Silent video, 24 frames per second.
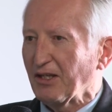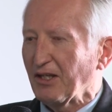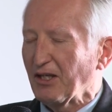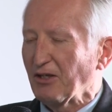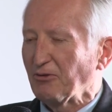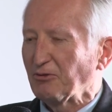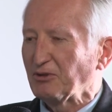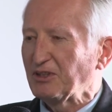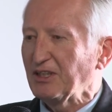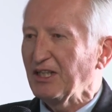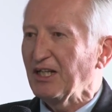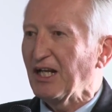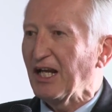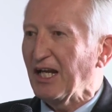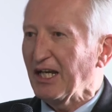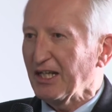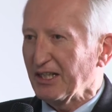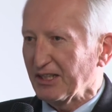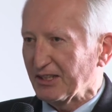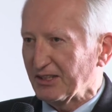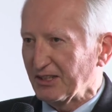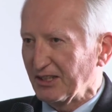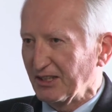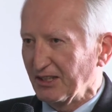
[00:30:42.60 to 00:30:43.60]
It was
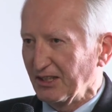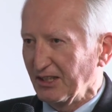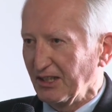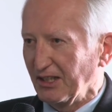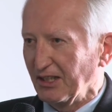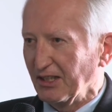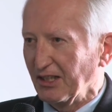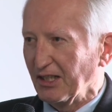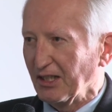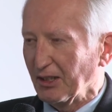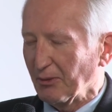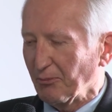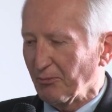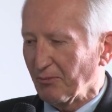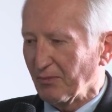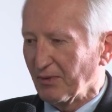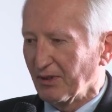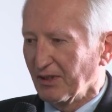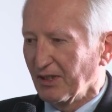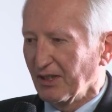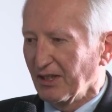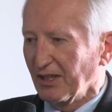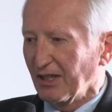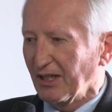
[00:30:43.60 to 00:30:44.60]
innate in him.
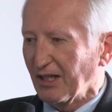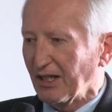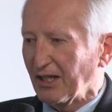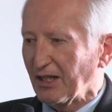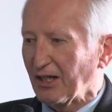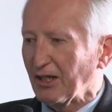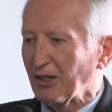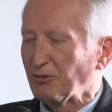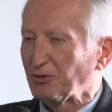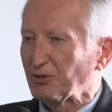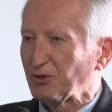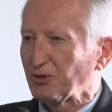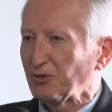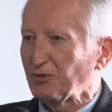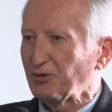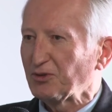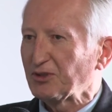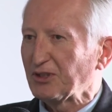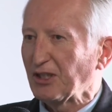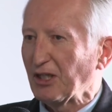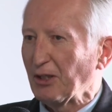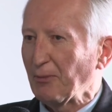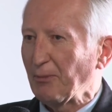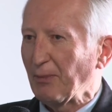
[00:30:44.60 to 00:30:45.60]
It was
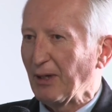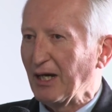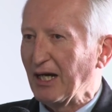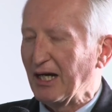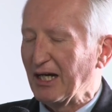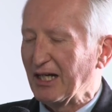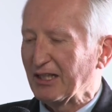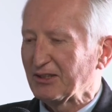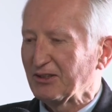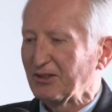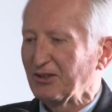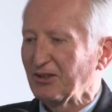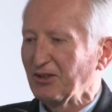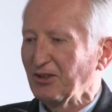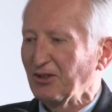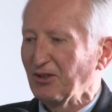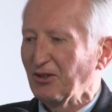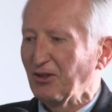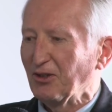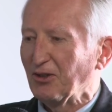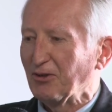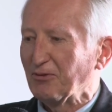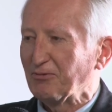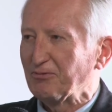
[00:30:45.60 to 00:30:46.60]
also part
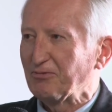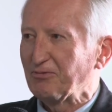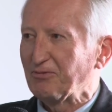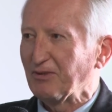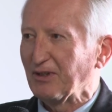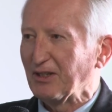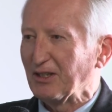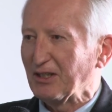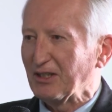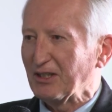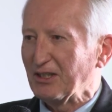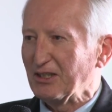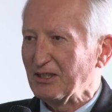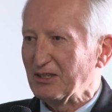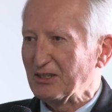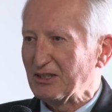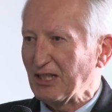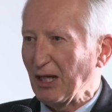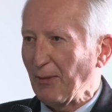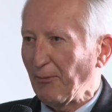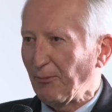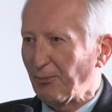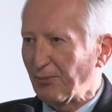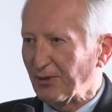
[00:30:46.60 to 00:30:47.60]
of
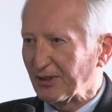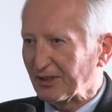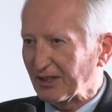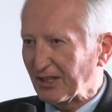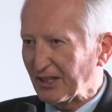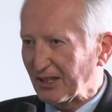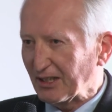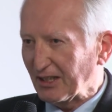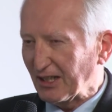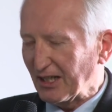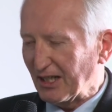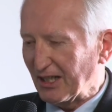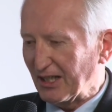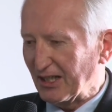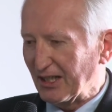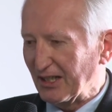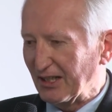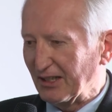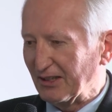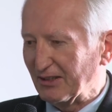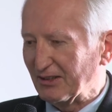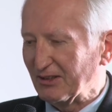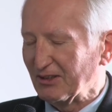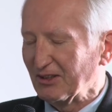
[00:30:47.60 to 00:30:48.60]
his upbringing
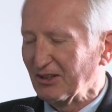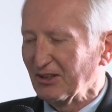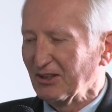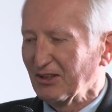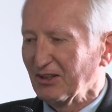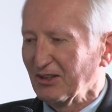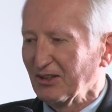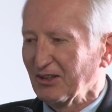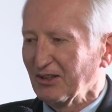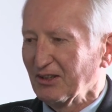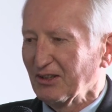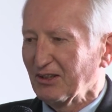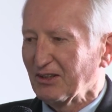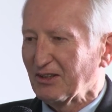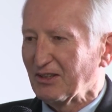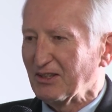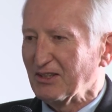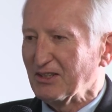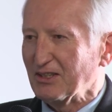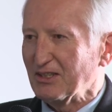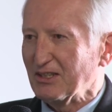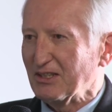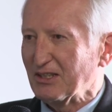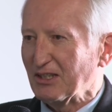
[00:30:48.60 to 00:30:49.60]
and
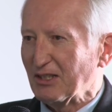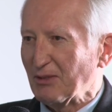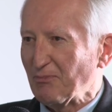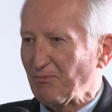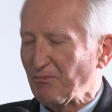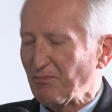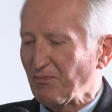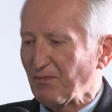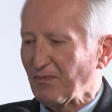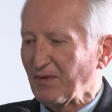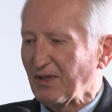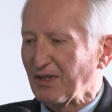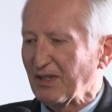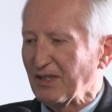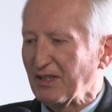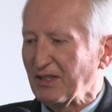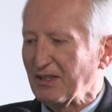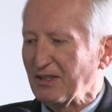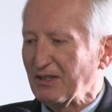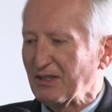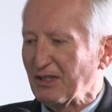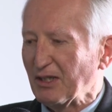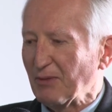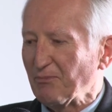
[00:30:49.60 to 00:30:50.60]

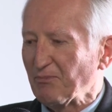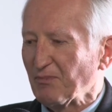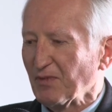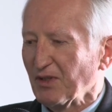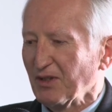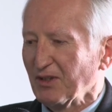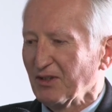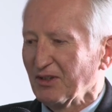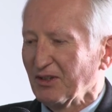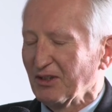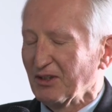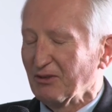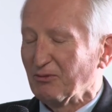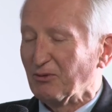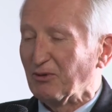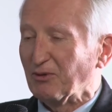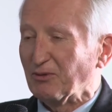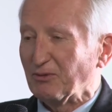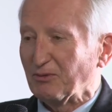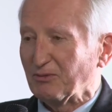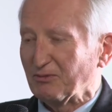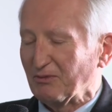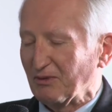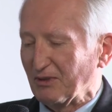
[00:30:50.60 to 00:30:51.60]

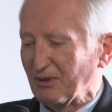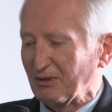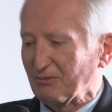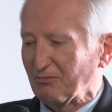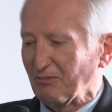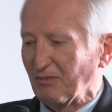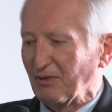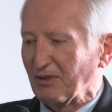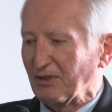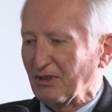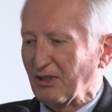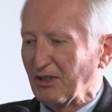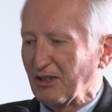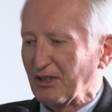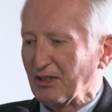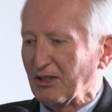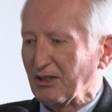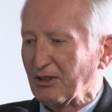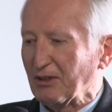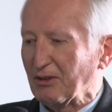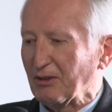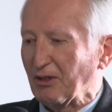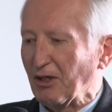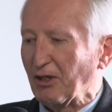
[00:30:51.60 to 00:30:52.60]

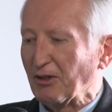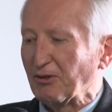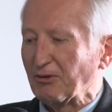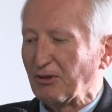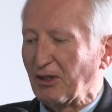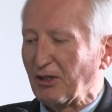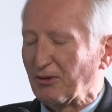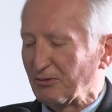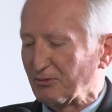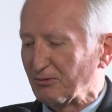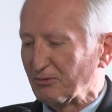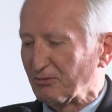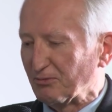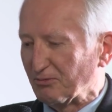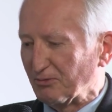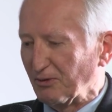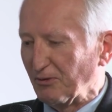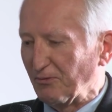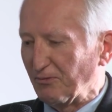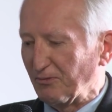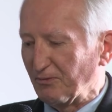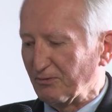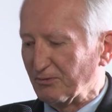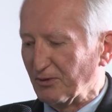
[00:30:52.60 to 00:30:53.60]
I'll
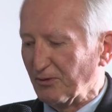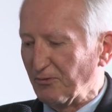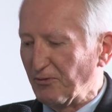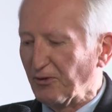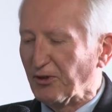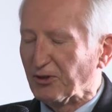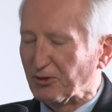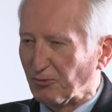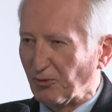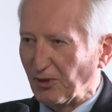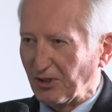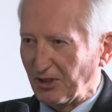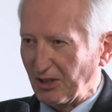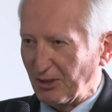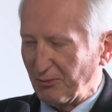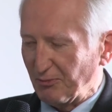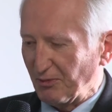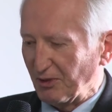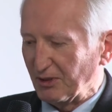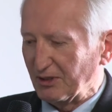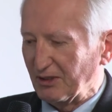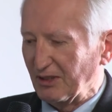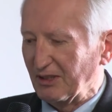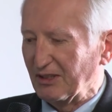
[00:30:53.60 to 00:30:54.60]
refer to what
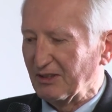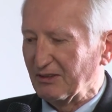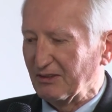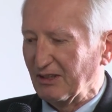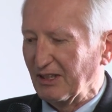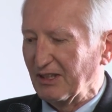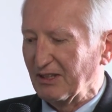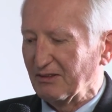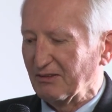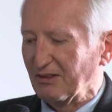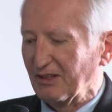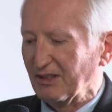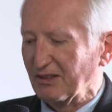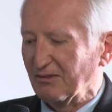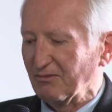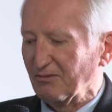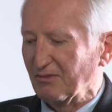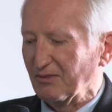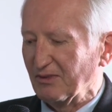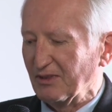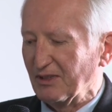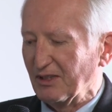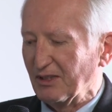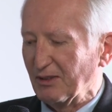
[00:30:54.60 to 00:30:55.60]
I'm
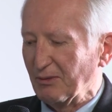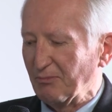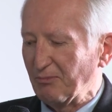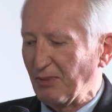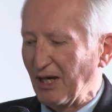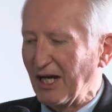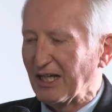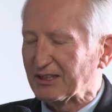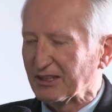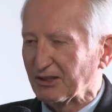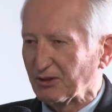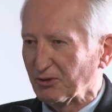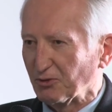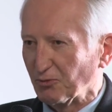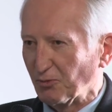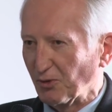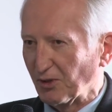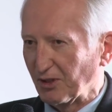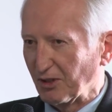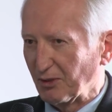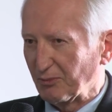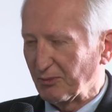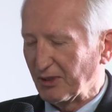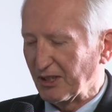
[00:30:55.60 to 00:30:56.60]
passing to
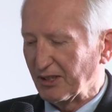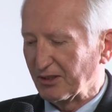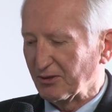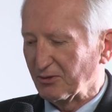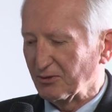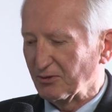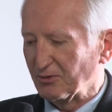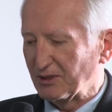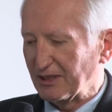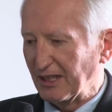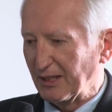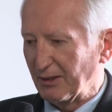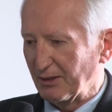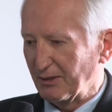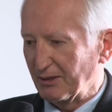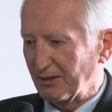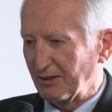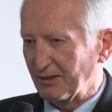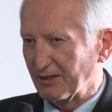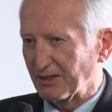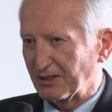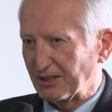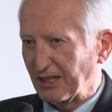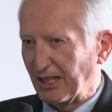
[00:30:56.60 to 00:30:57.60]
what I'm going to say
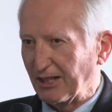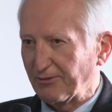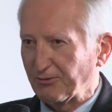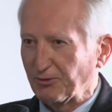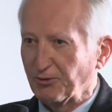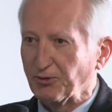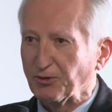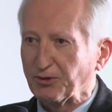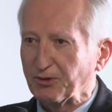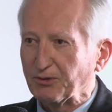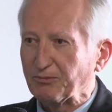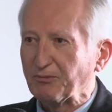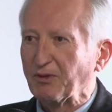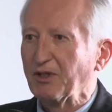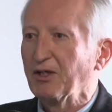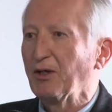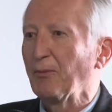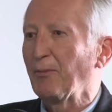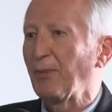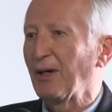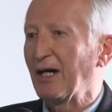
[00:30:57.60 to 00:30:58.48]
this afternoon.